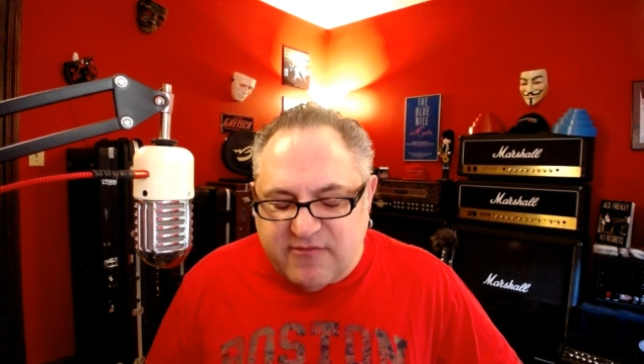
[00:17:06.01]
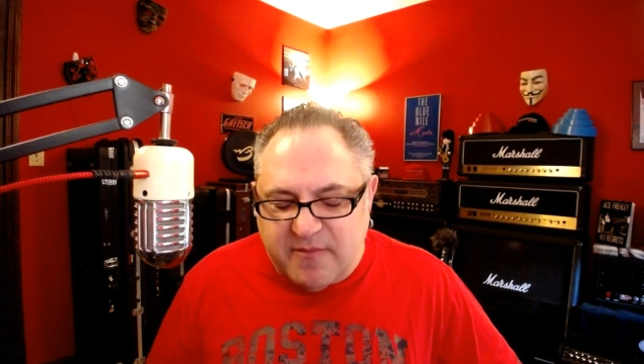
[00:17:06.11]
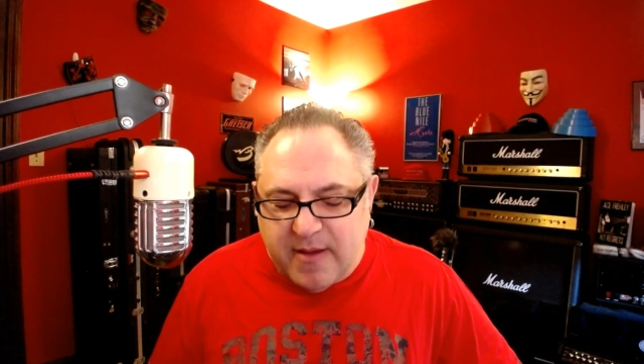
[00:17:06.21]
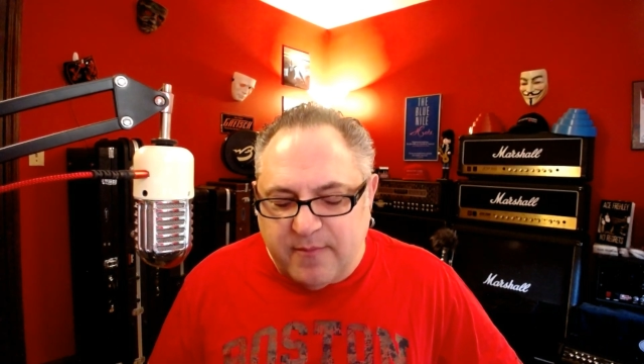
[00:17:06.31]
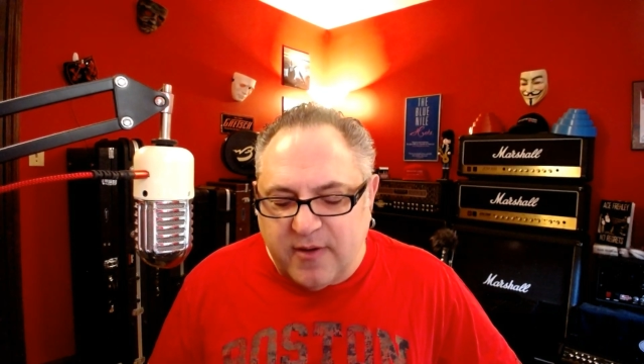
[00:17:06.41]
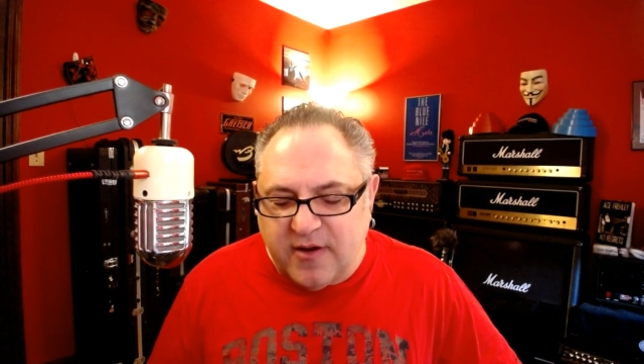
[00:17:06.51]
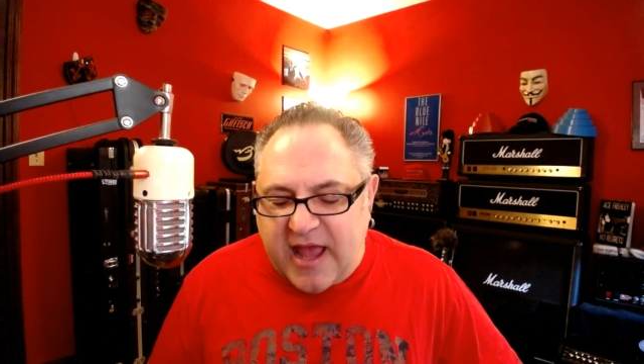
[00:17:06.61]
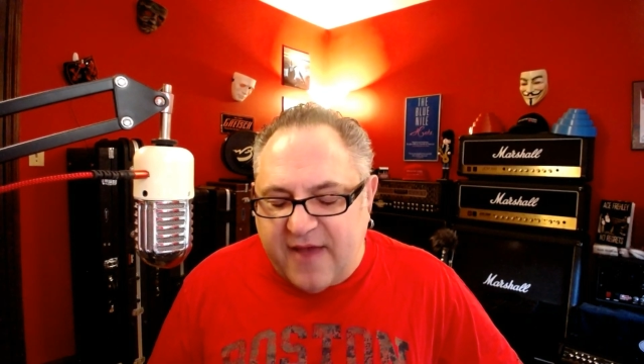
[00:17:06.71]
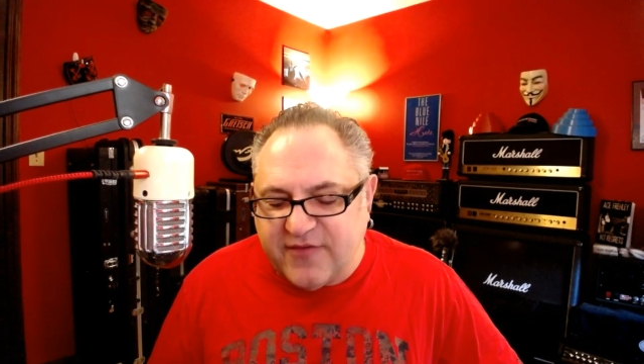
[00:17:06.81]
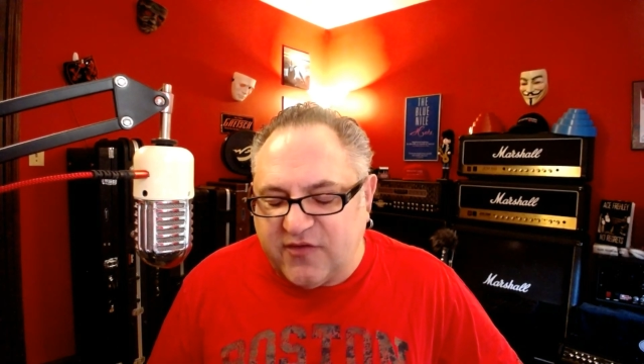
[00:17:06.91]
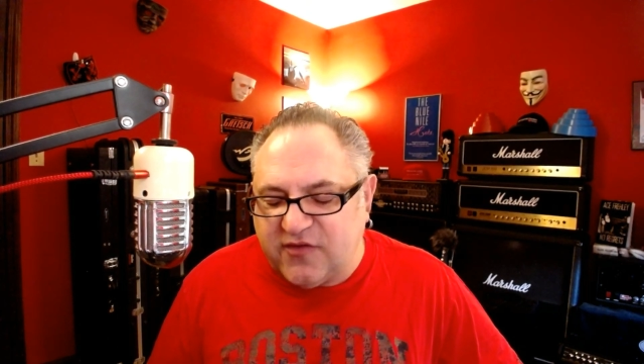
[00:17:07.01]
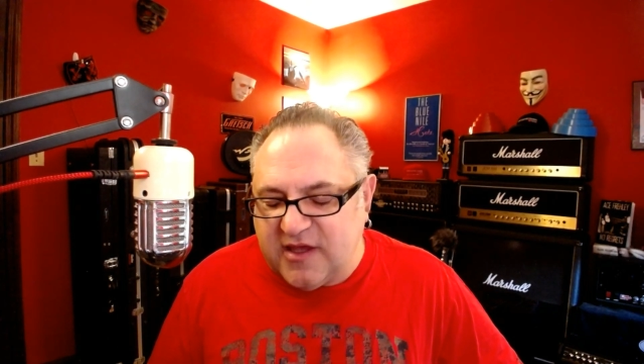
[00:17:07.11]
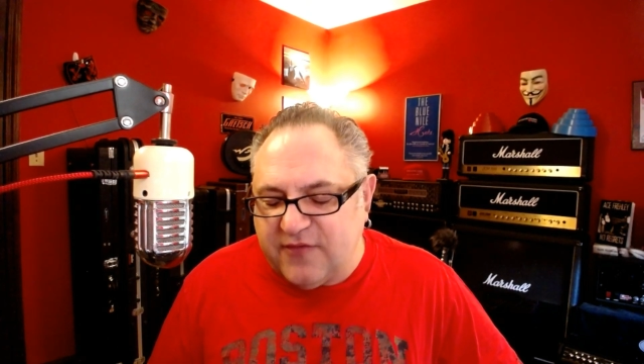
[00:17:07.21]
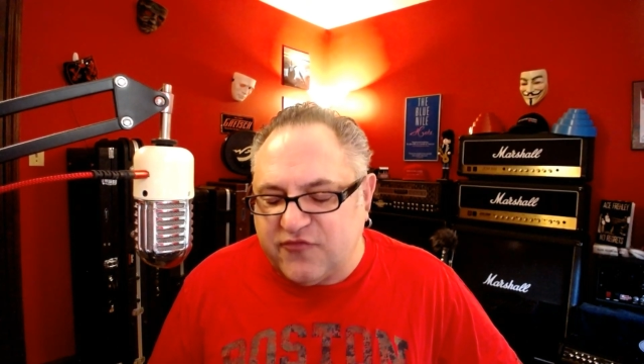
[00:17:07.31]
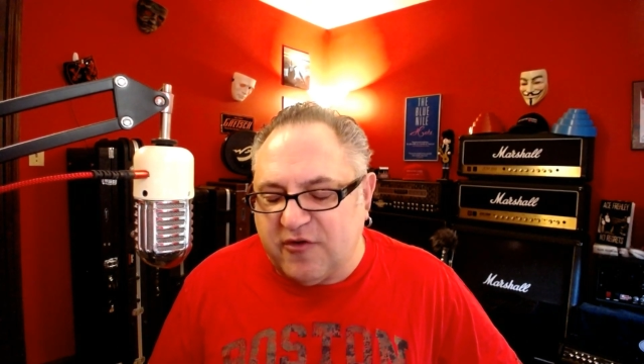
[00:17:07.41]
remember having
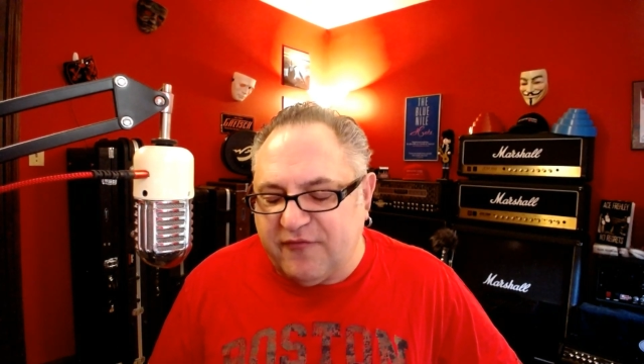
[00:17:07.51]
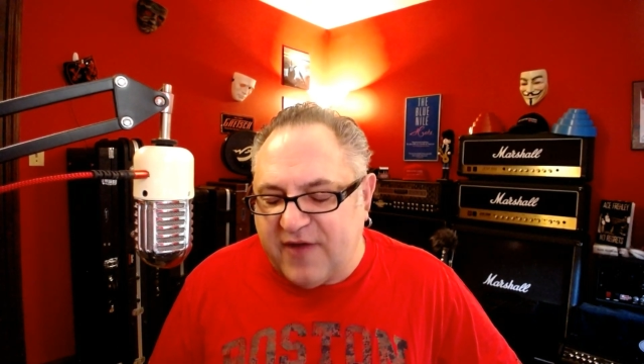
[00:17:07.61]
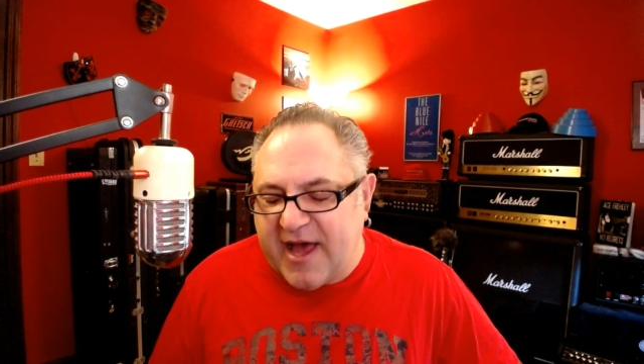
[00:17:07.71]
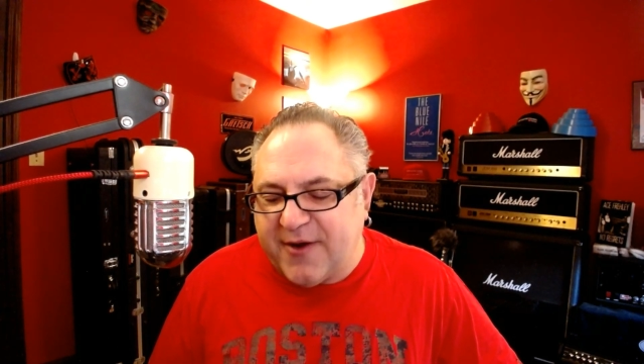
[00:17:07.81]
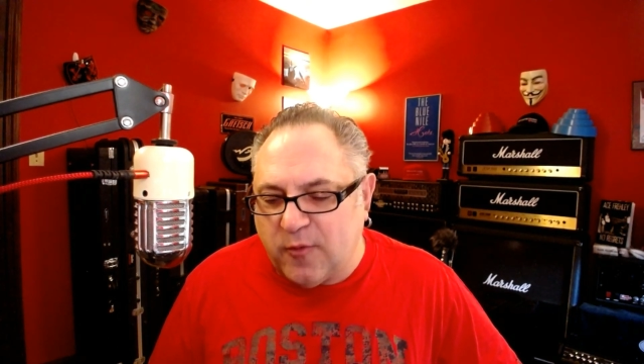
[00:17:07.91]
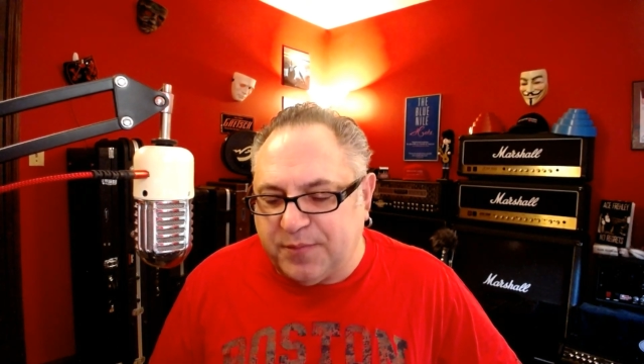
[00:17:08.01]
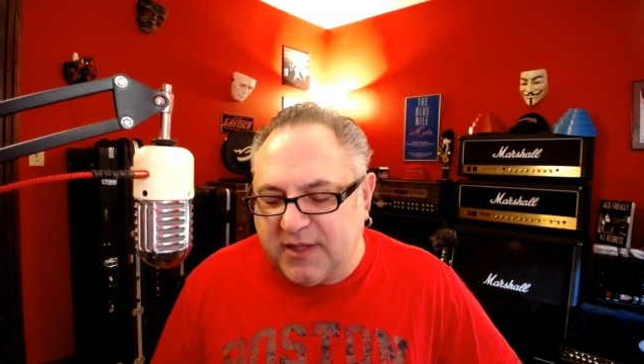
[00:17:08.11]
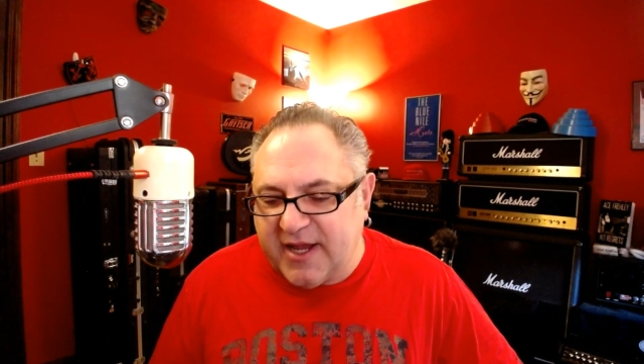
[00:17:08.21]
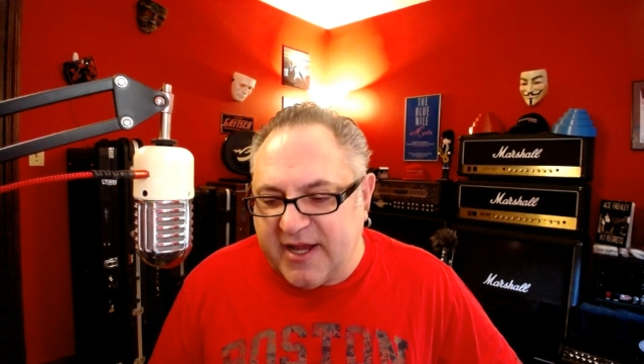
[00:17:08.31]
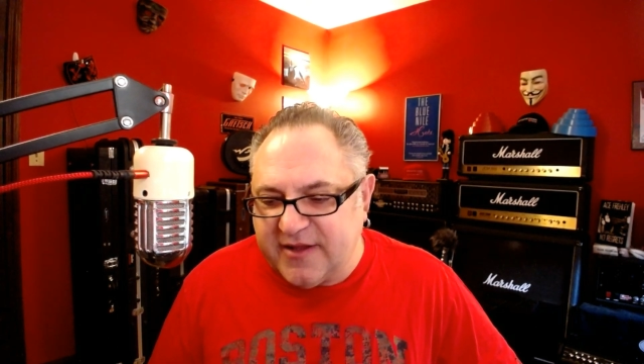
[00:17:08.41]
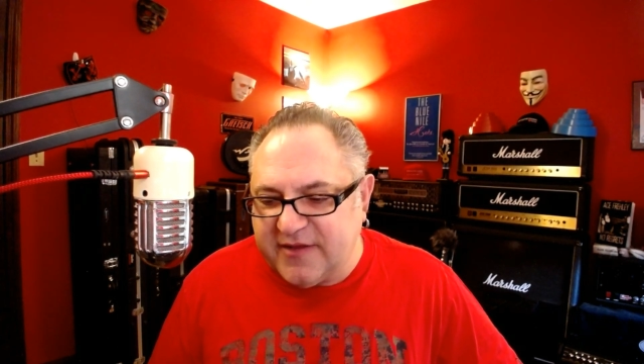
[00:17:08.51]
Steve Travato play it.